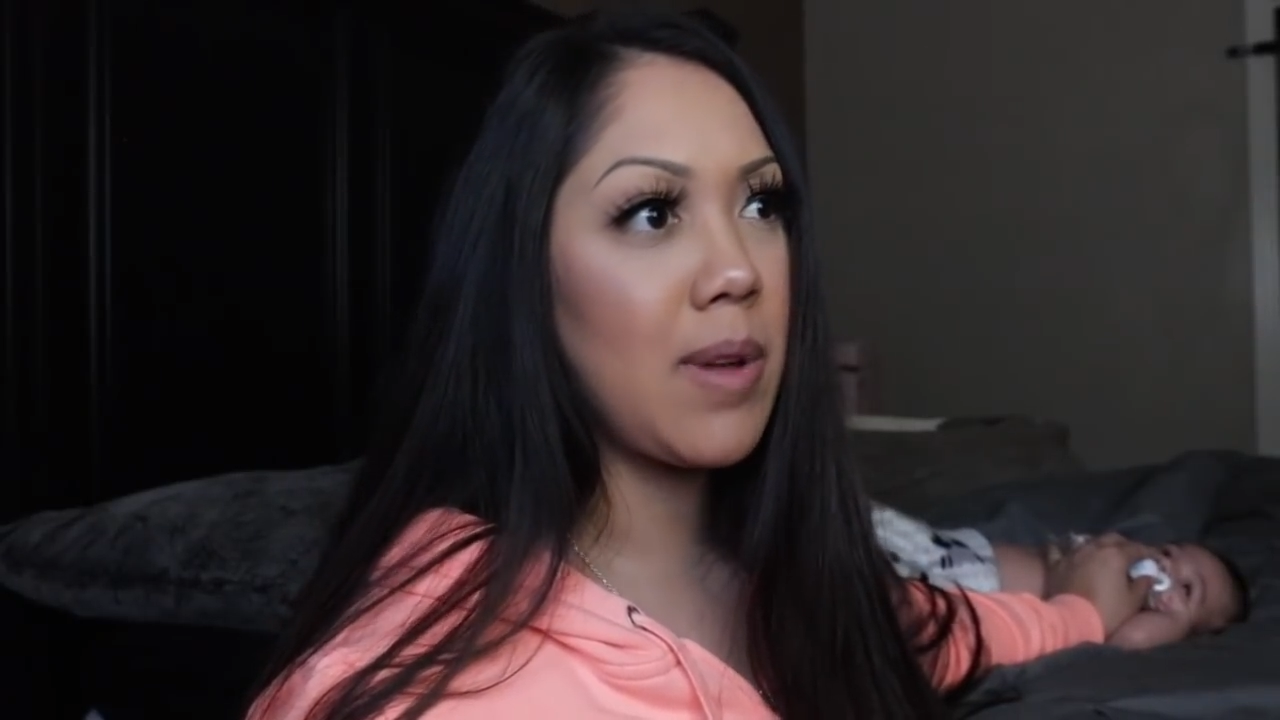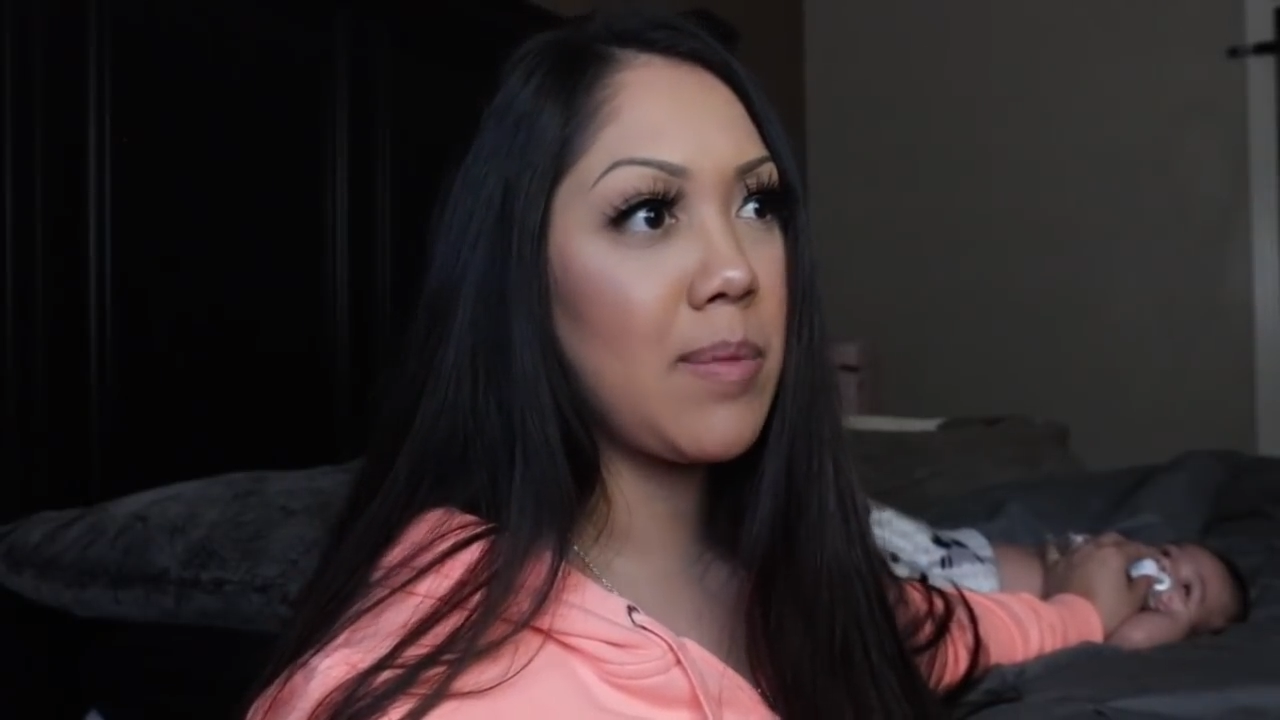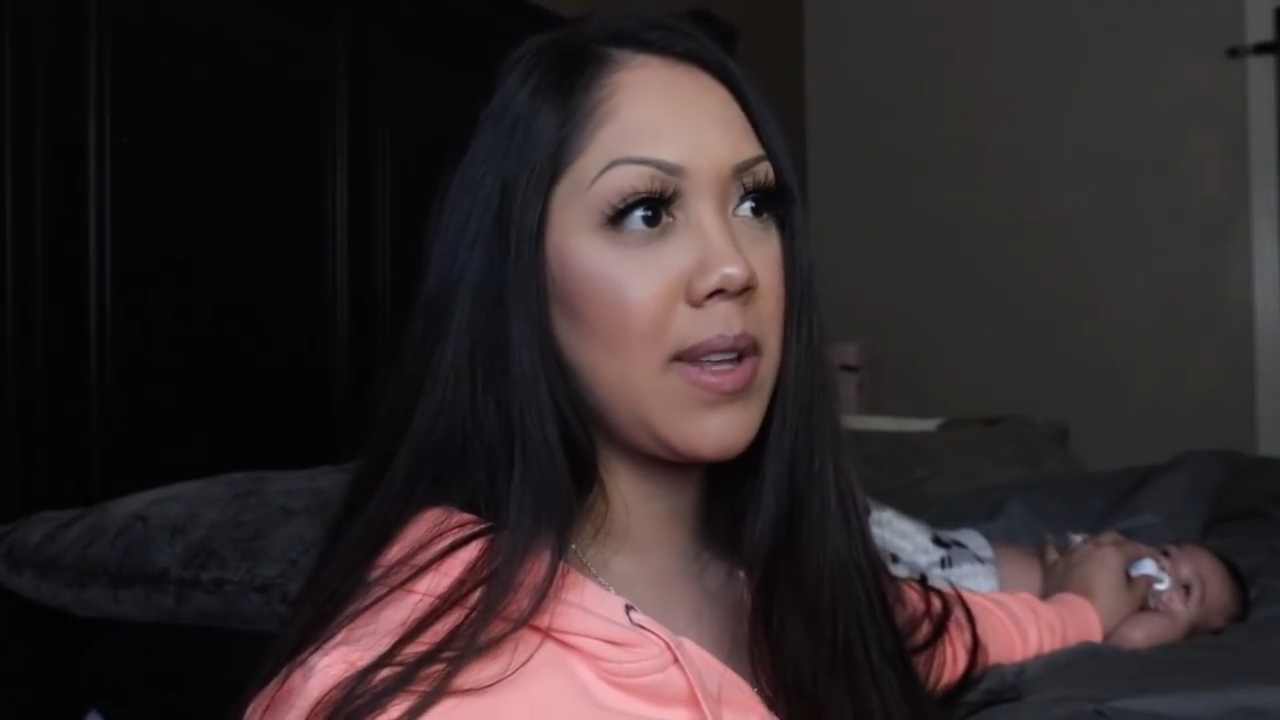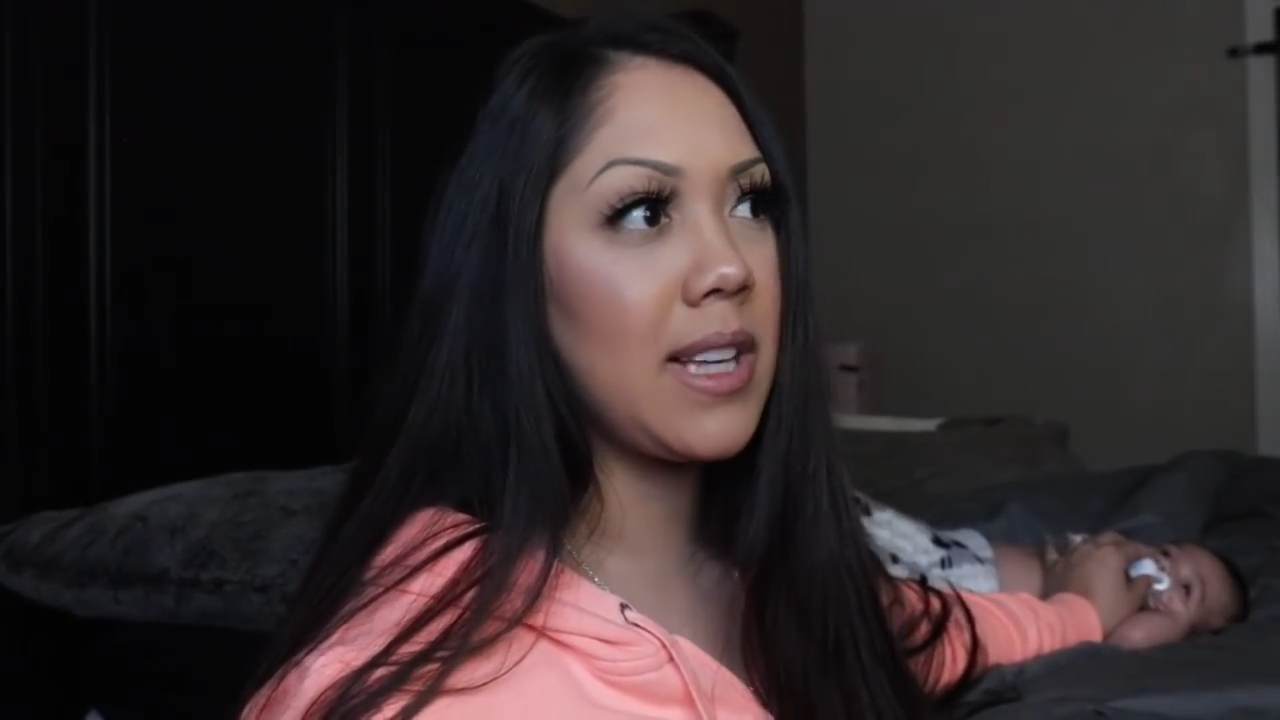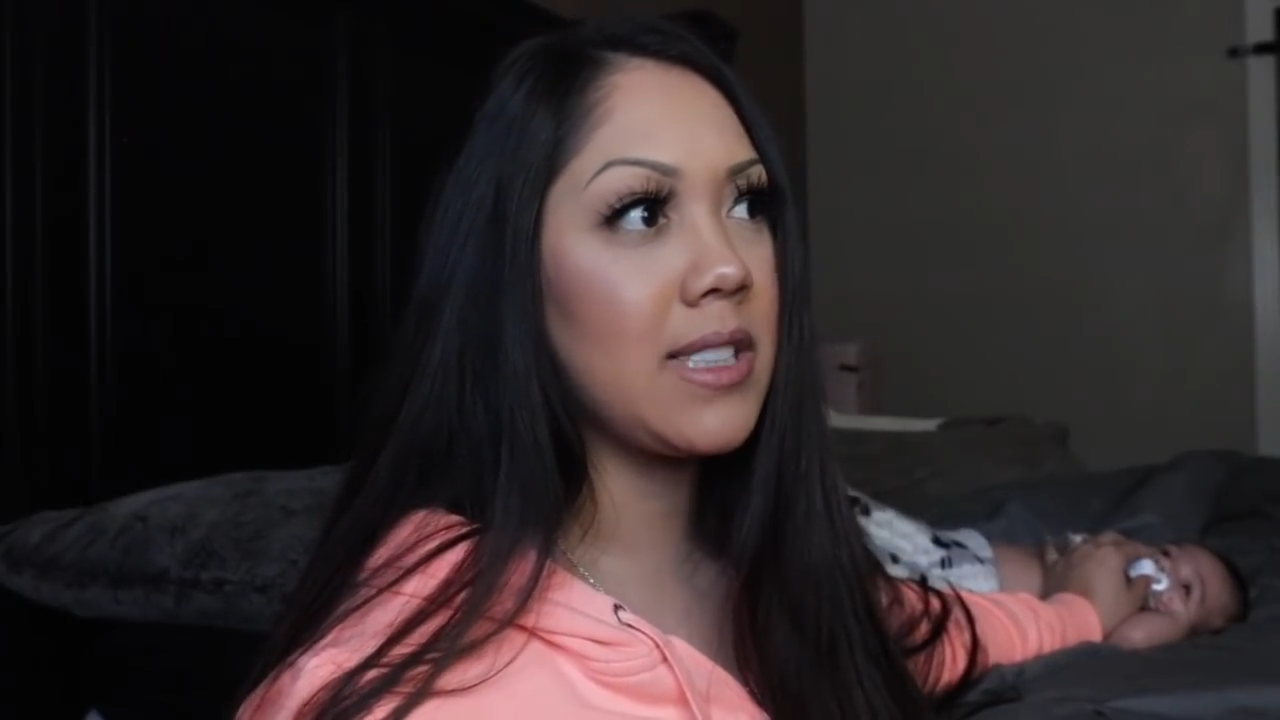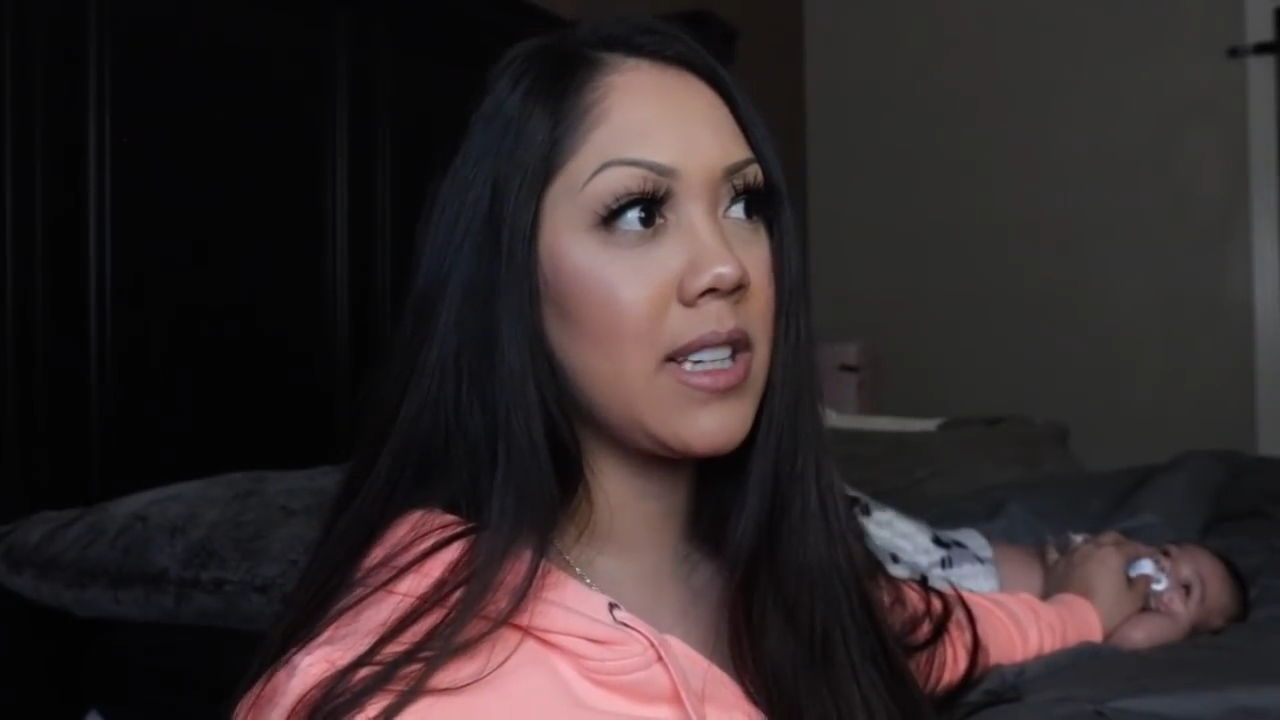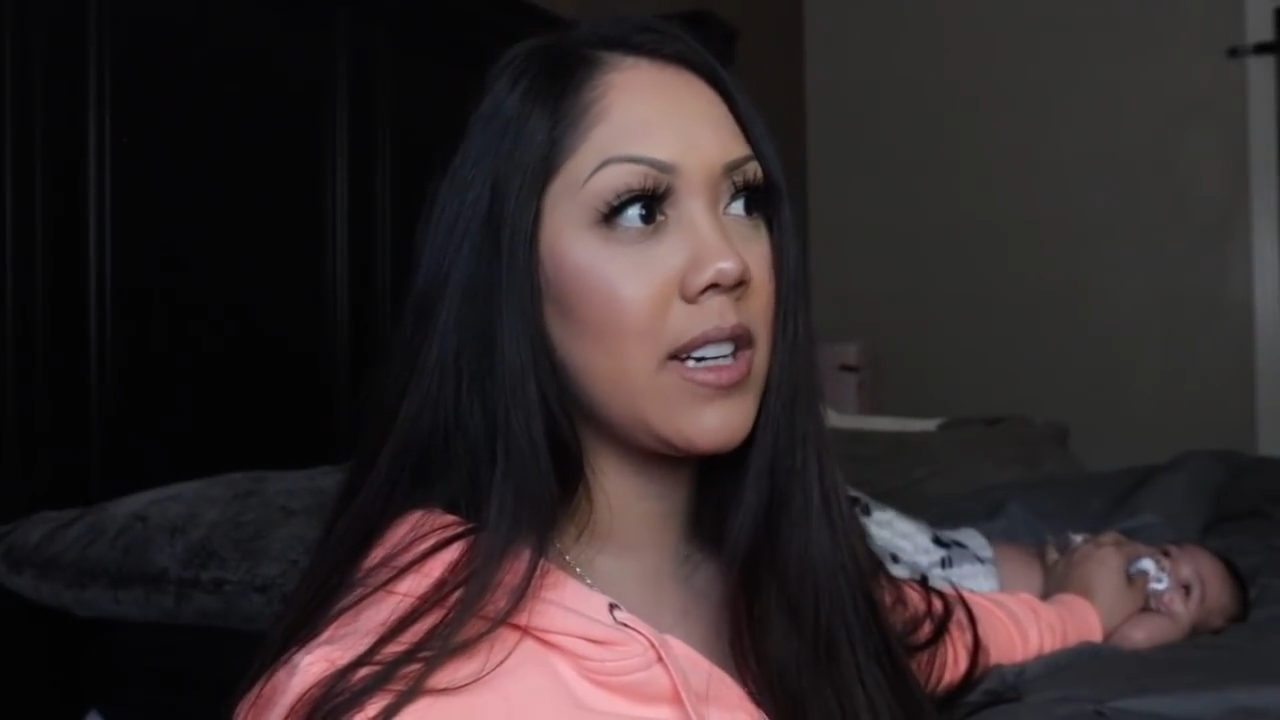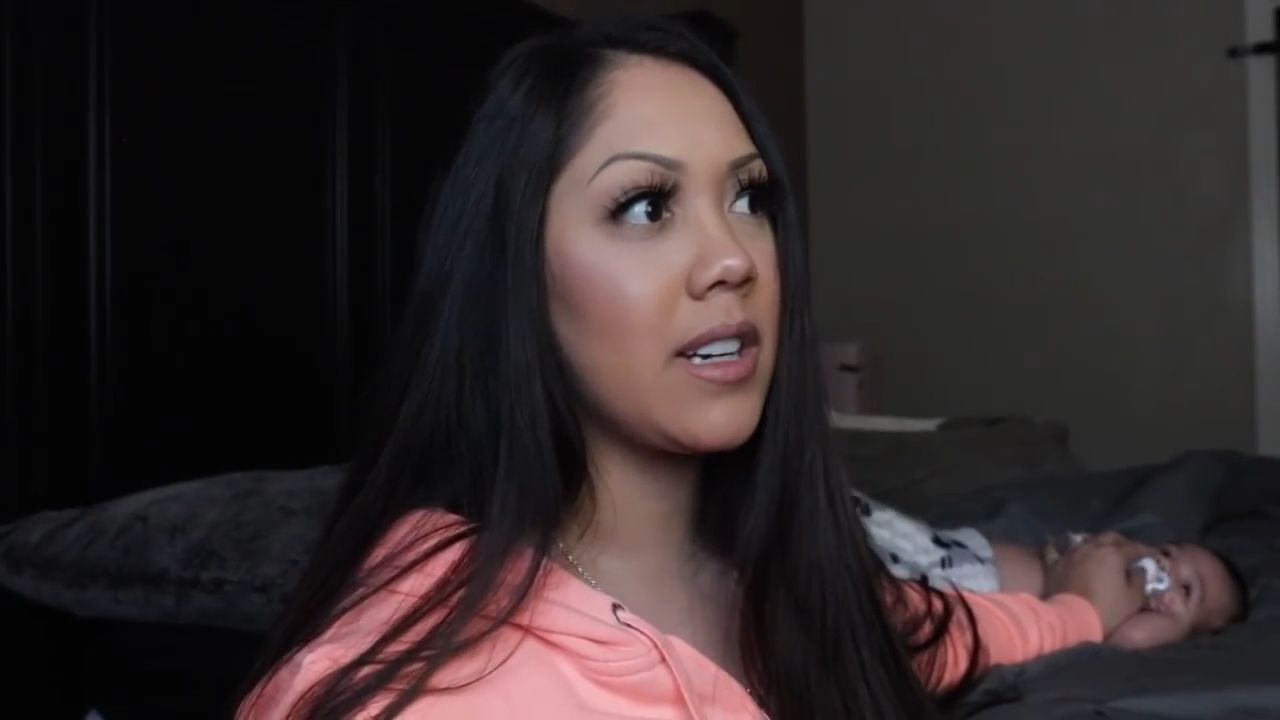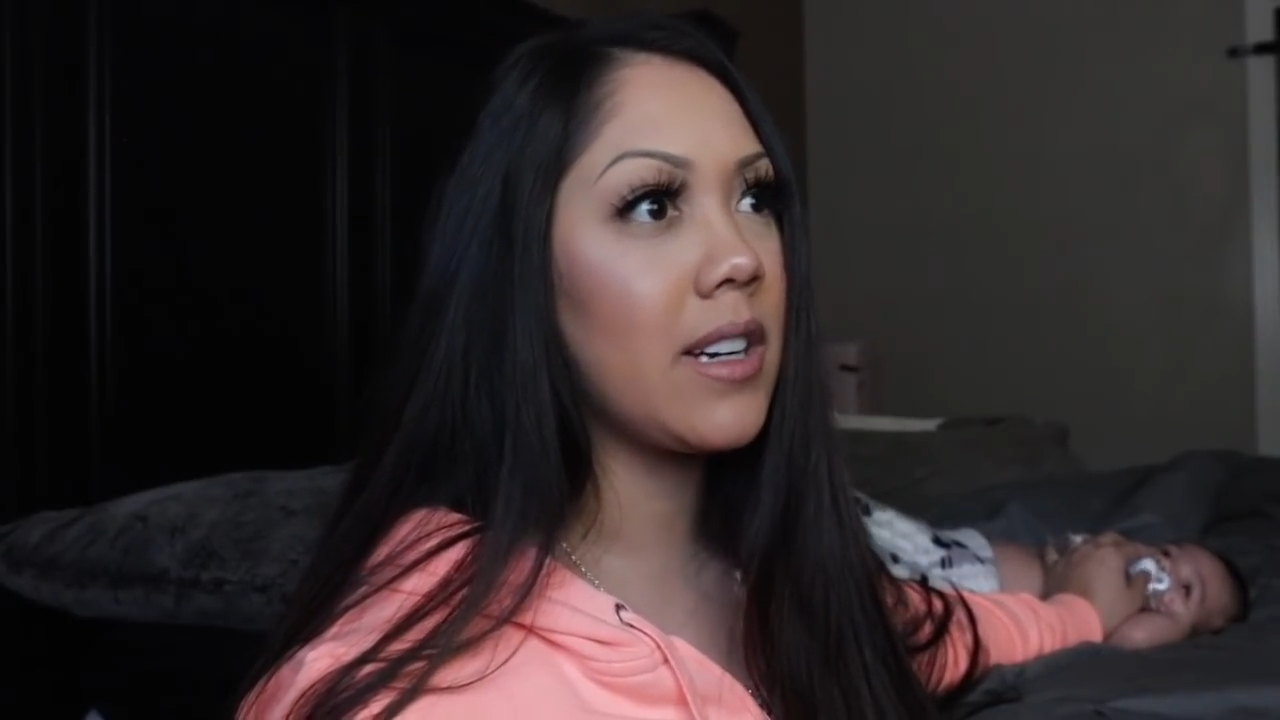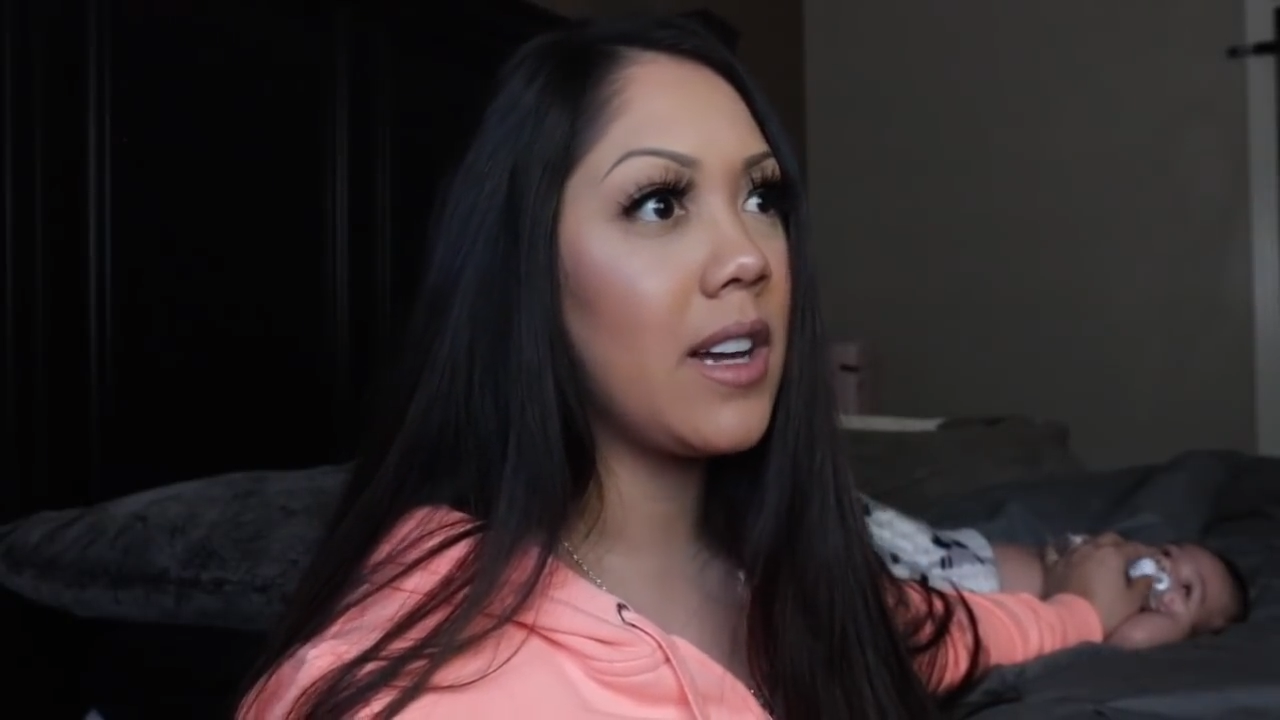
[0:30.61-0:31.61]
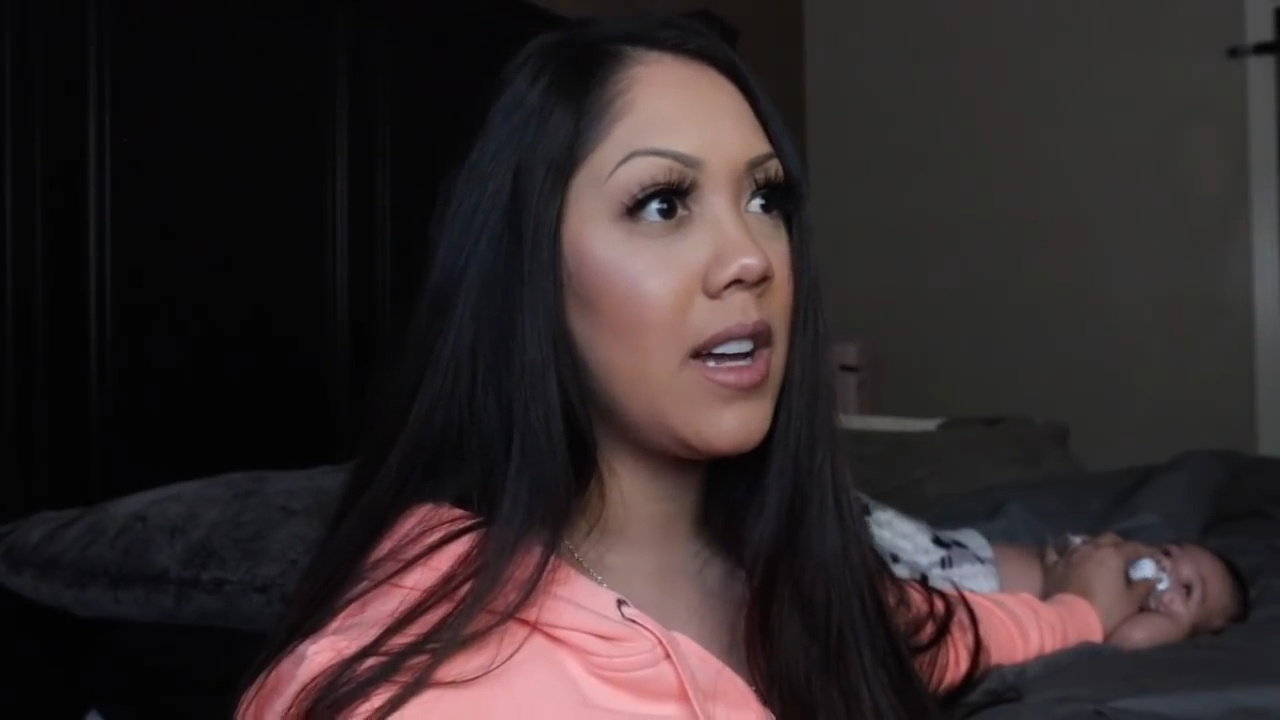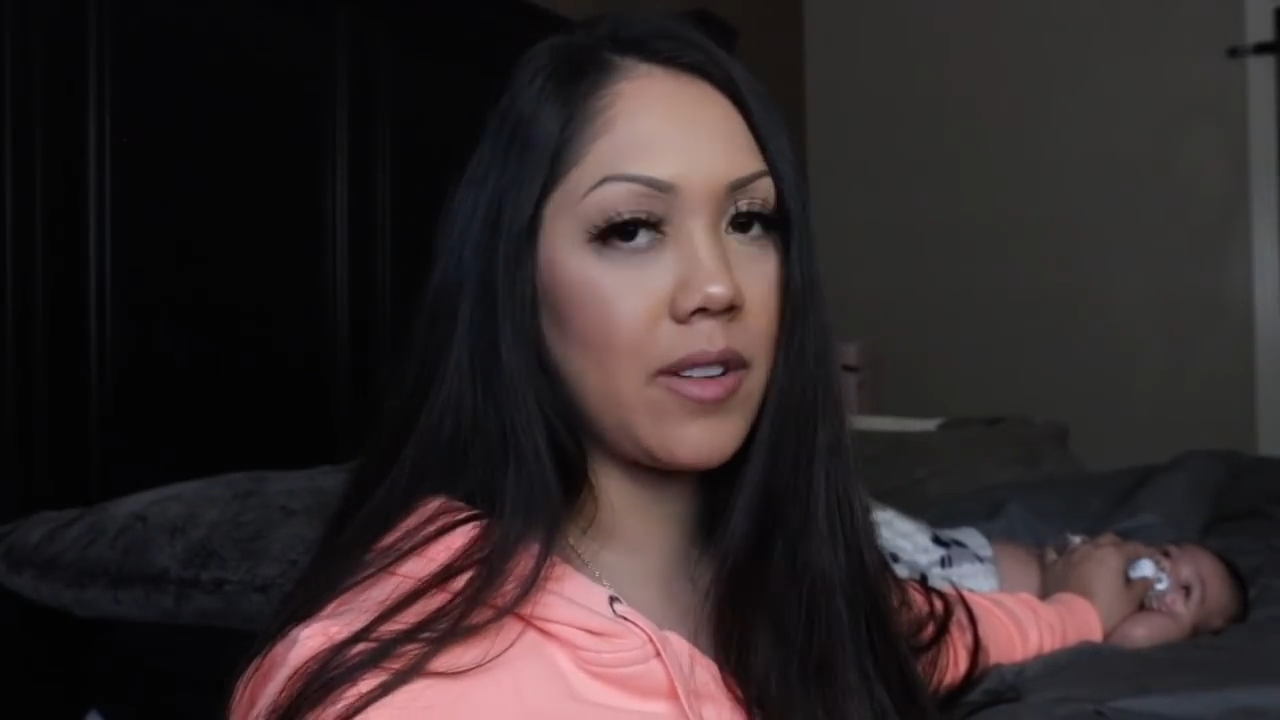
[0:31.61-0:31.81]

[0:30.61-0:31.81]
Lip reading: might be easier.